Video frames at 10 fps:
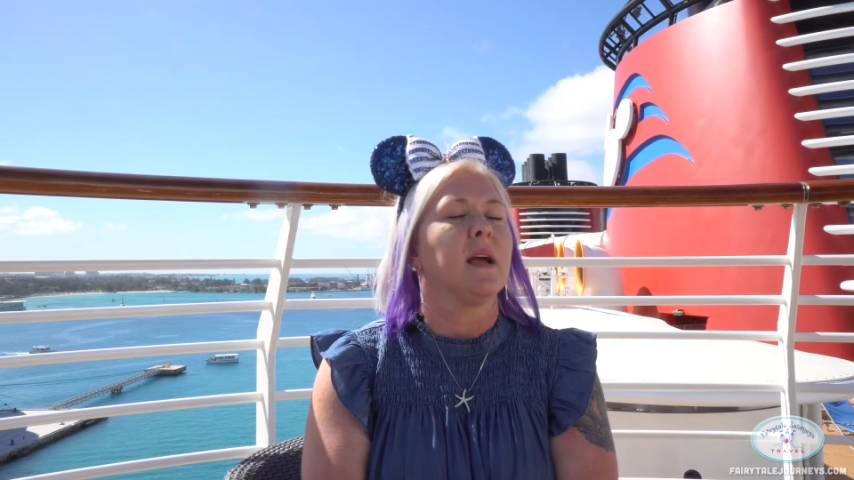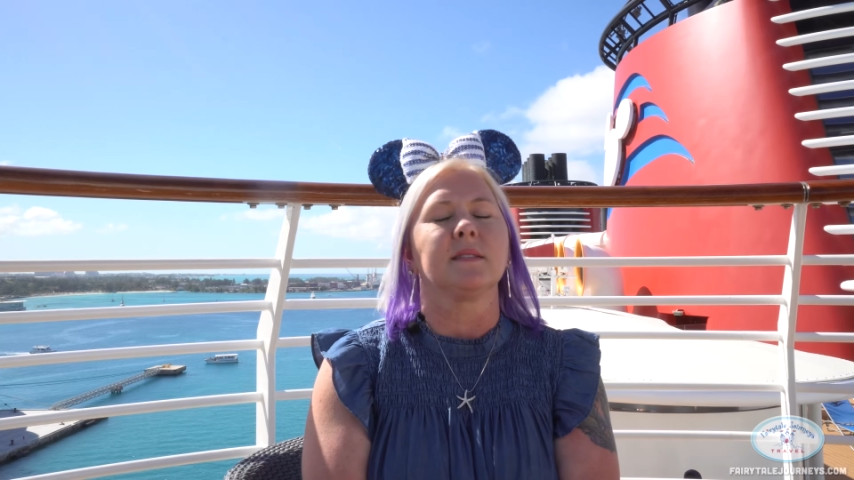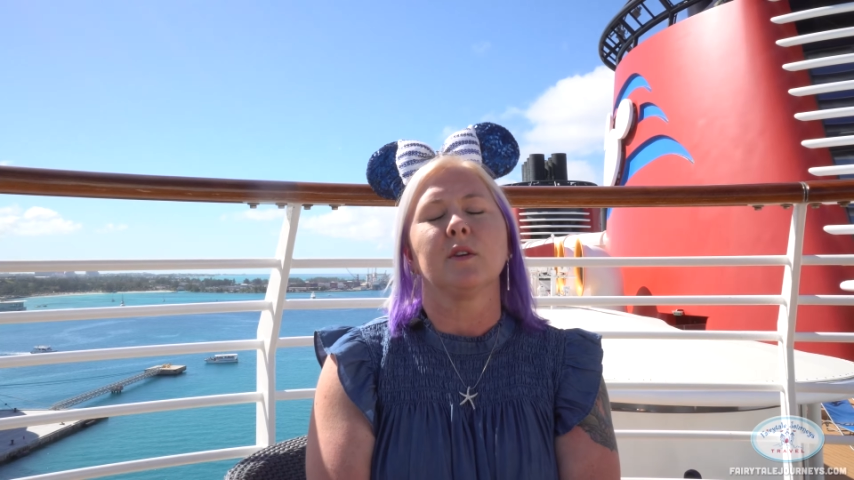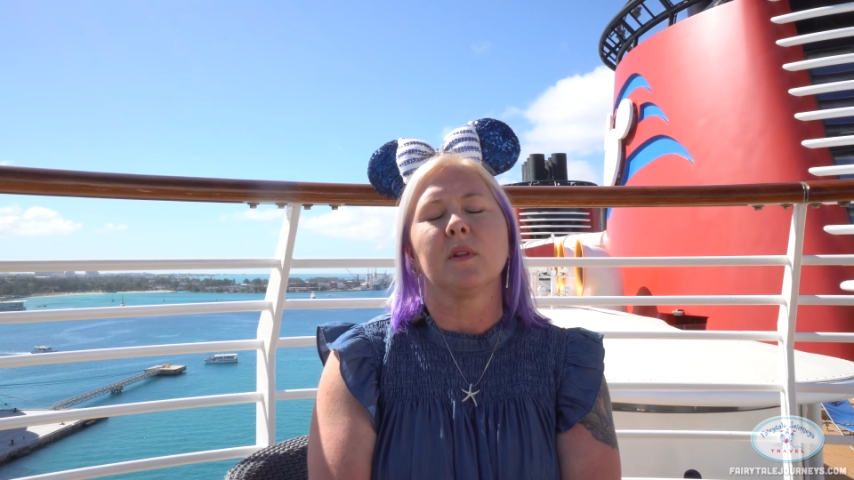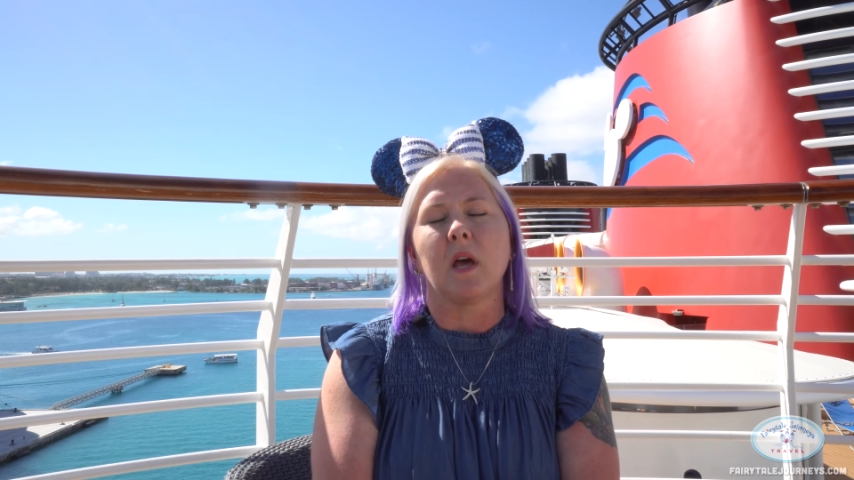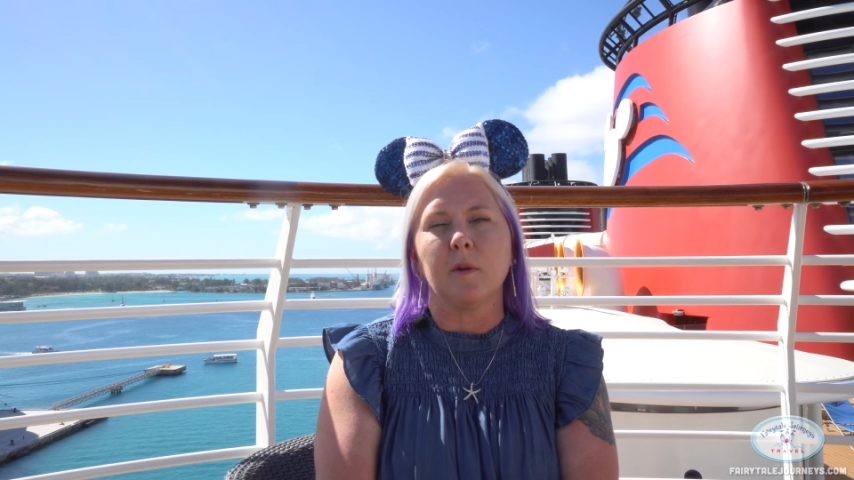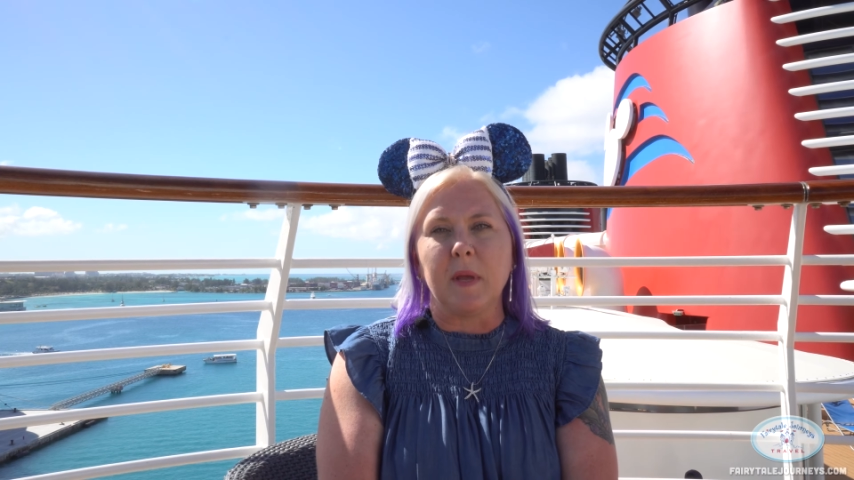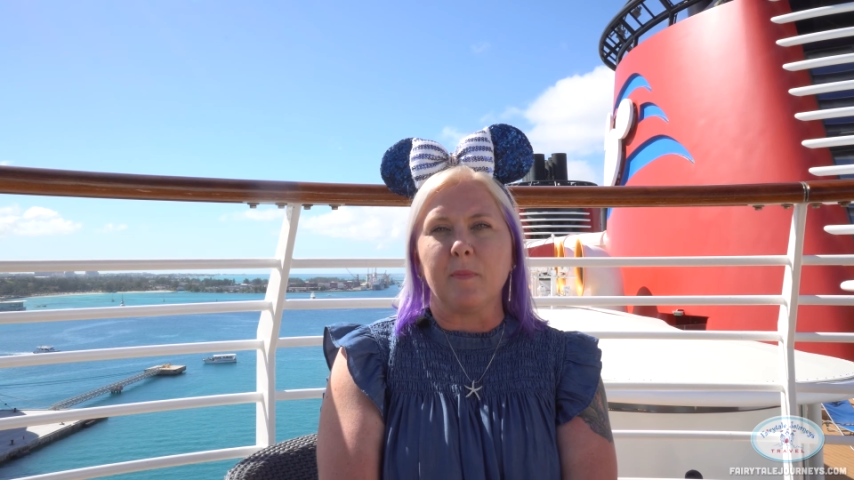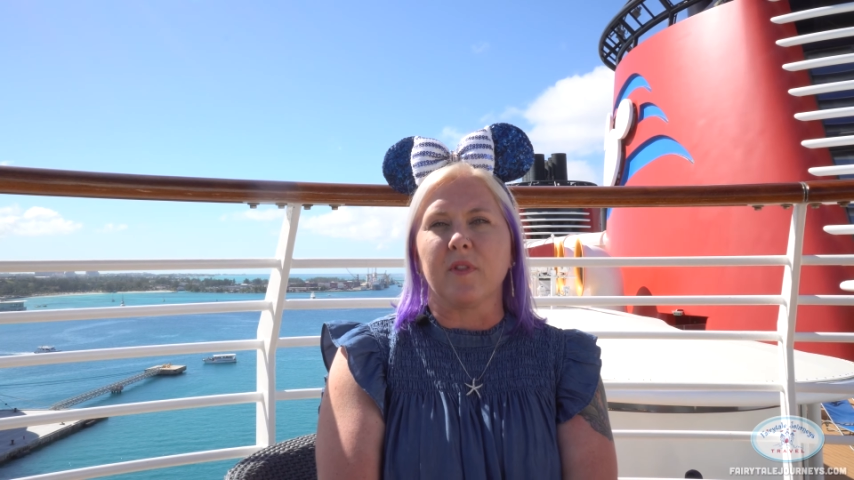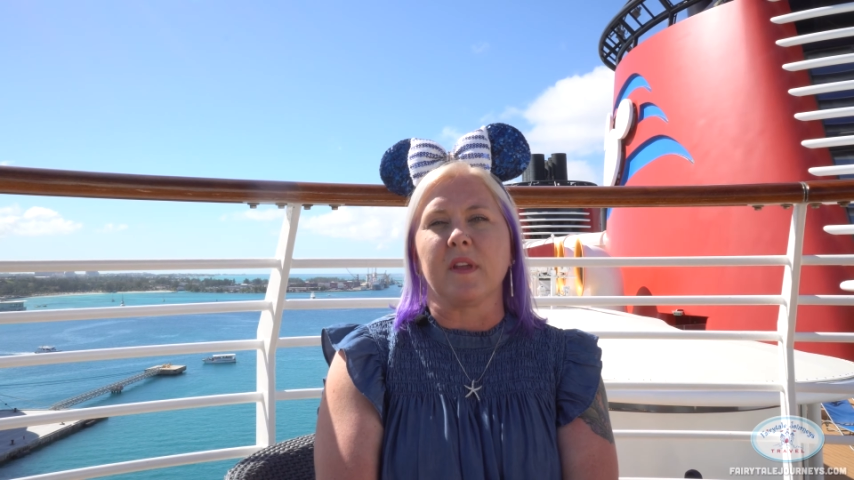Yeah, so a lot of
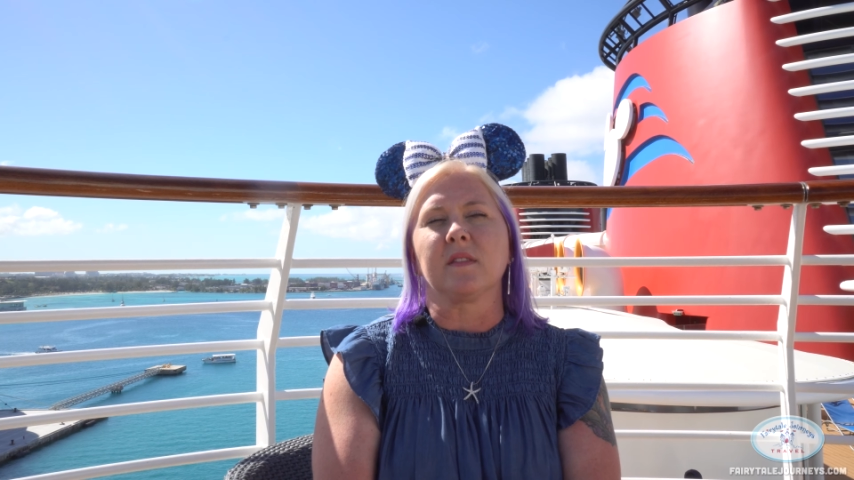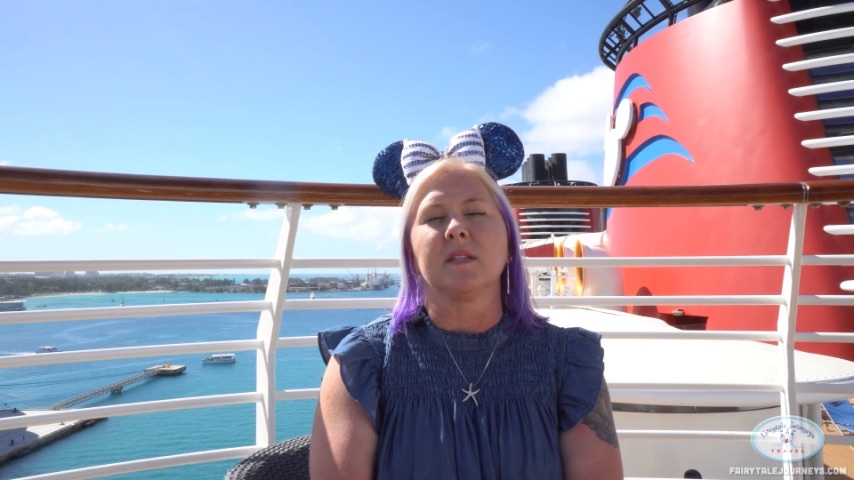people think